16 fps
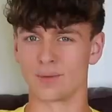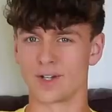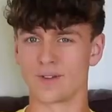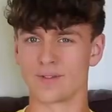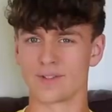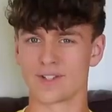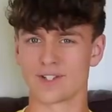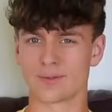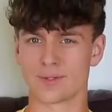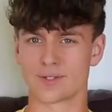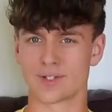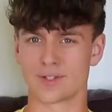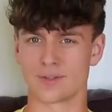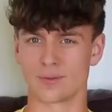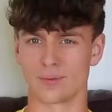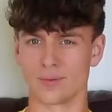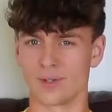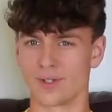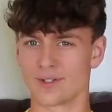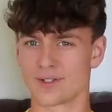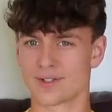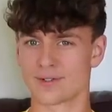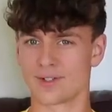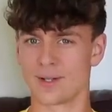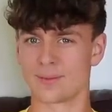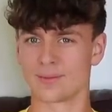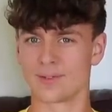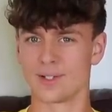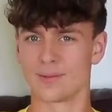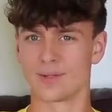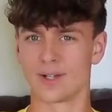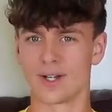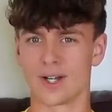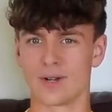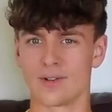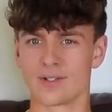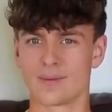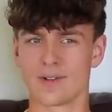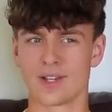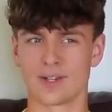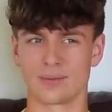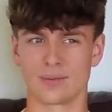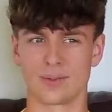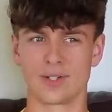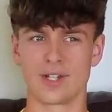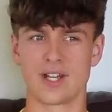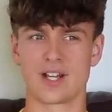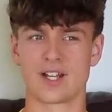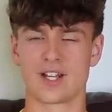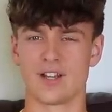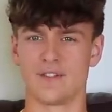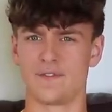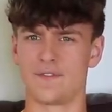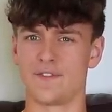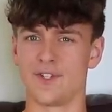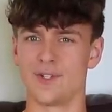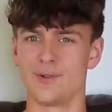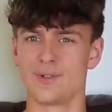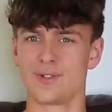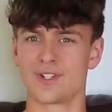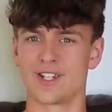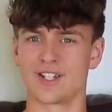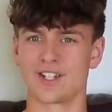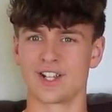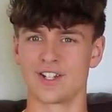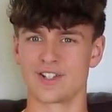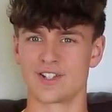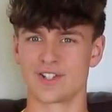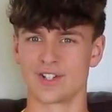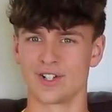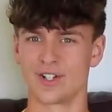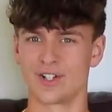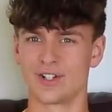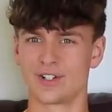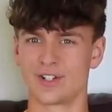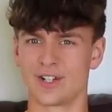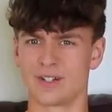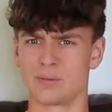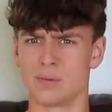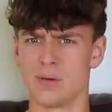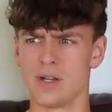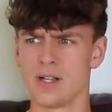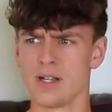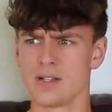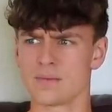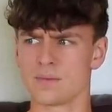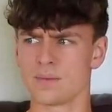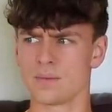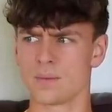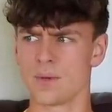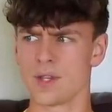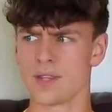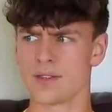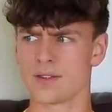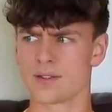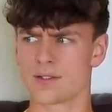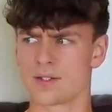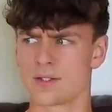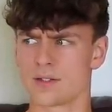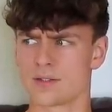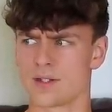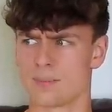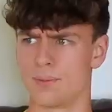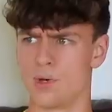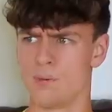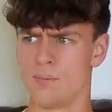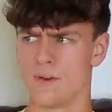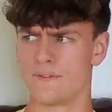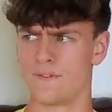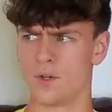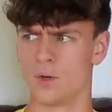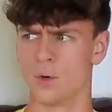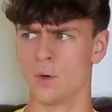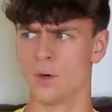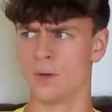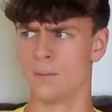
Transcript: and whenever they switched to the real striped lemur, I'd always be like really confused and concerned, like, what is with Zaboomafoo?